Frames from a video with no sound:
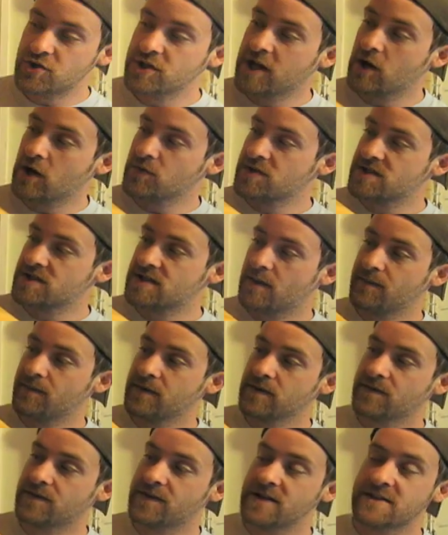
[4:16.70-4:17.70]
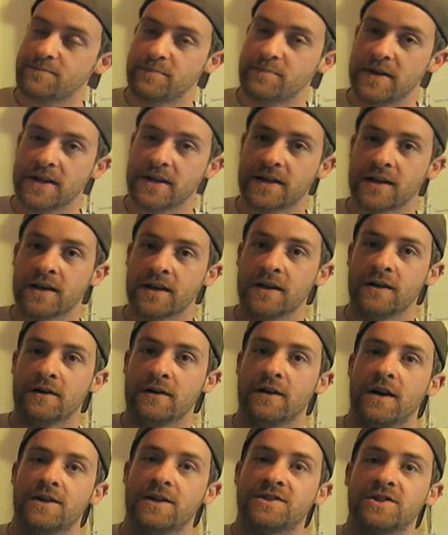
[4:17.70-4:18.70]
you get onto something this big,
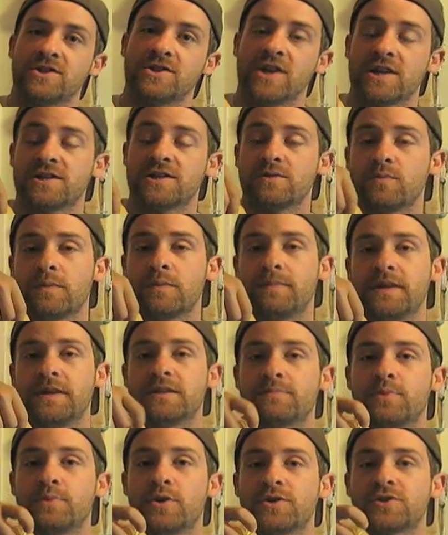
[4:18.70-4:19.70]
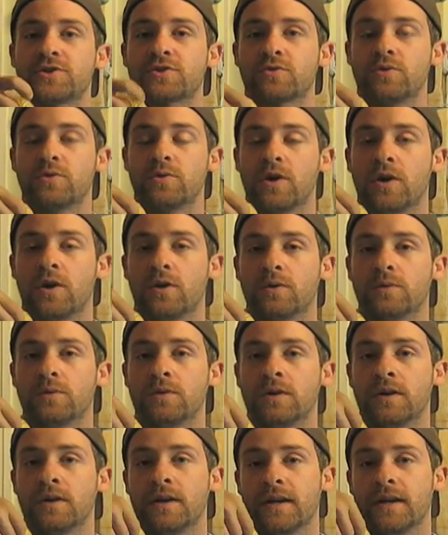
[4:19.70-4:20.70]
a suggestion would be to put a screw hole
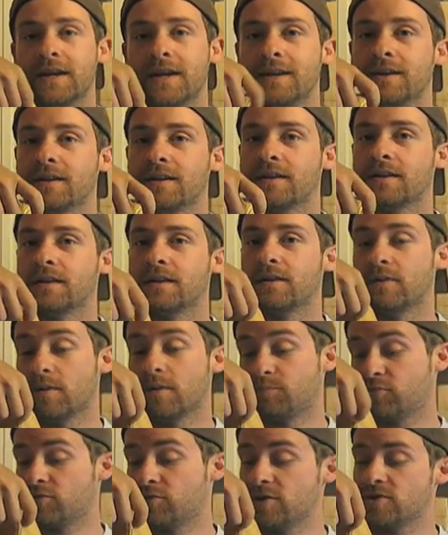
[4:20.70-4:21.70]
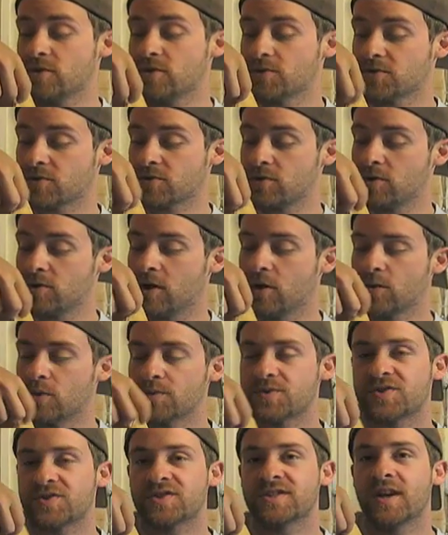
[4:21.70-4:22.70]
in, a pre-drilled screw hole
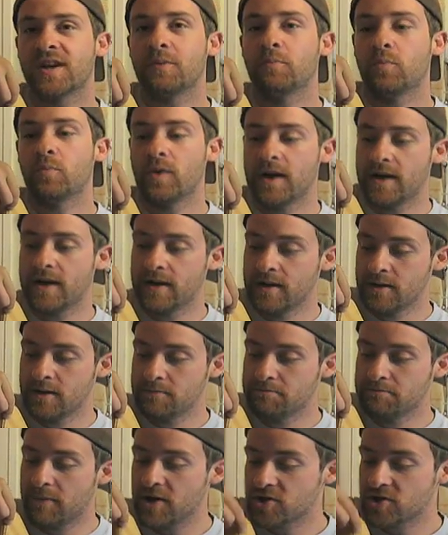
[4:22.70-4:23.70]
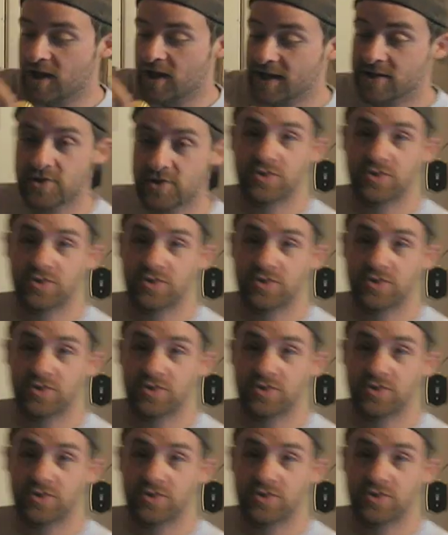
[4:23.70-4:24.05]
somewhere, much like,